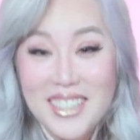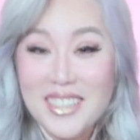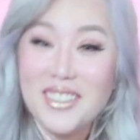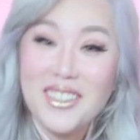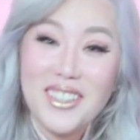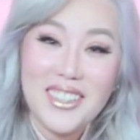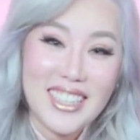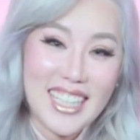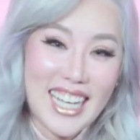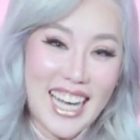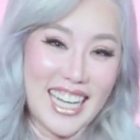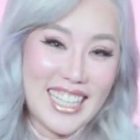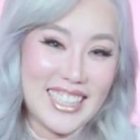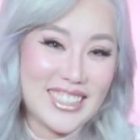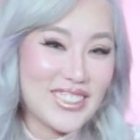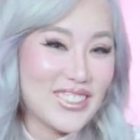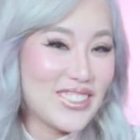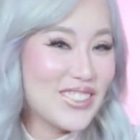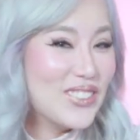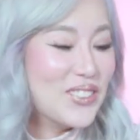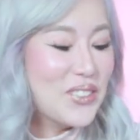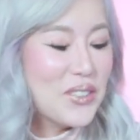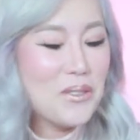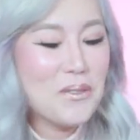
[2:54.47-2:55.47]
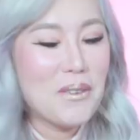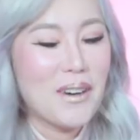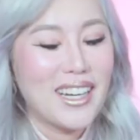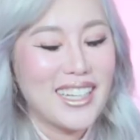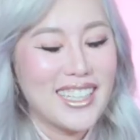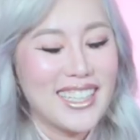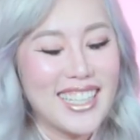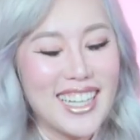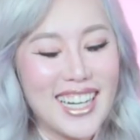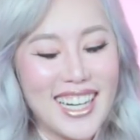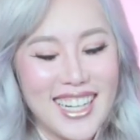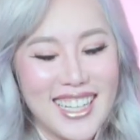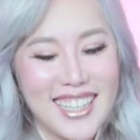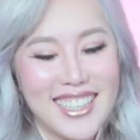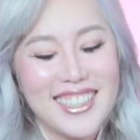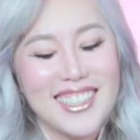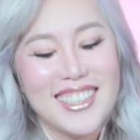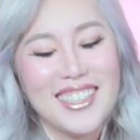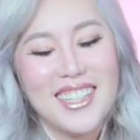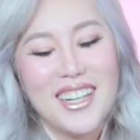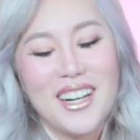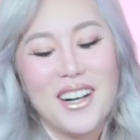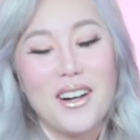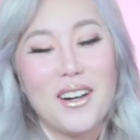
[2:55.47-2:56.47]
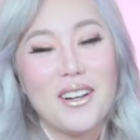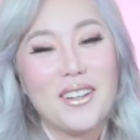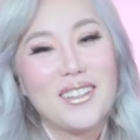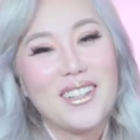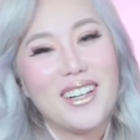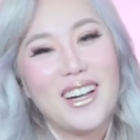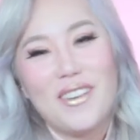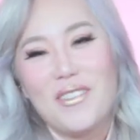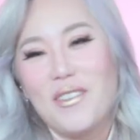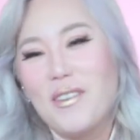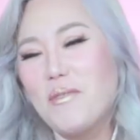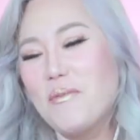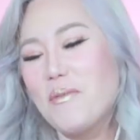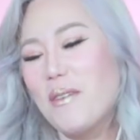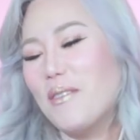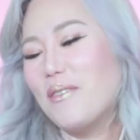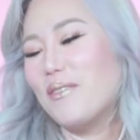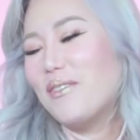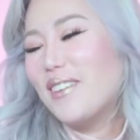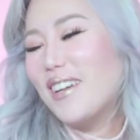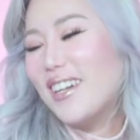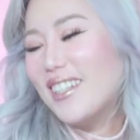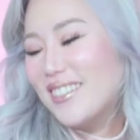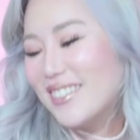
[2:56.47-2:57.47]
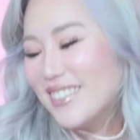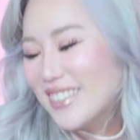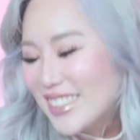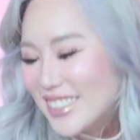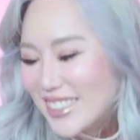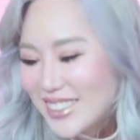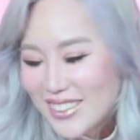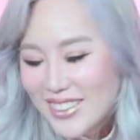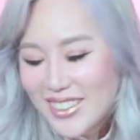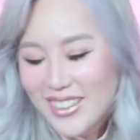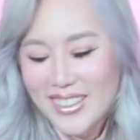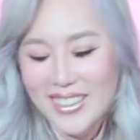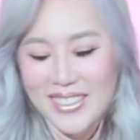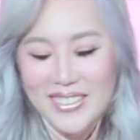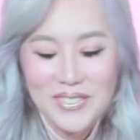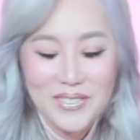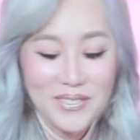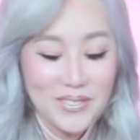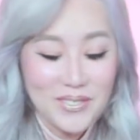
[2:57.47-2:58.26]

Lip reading: Not that I should know, but yeah. I went with my friend to the store.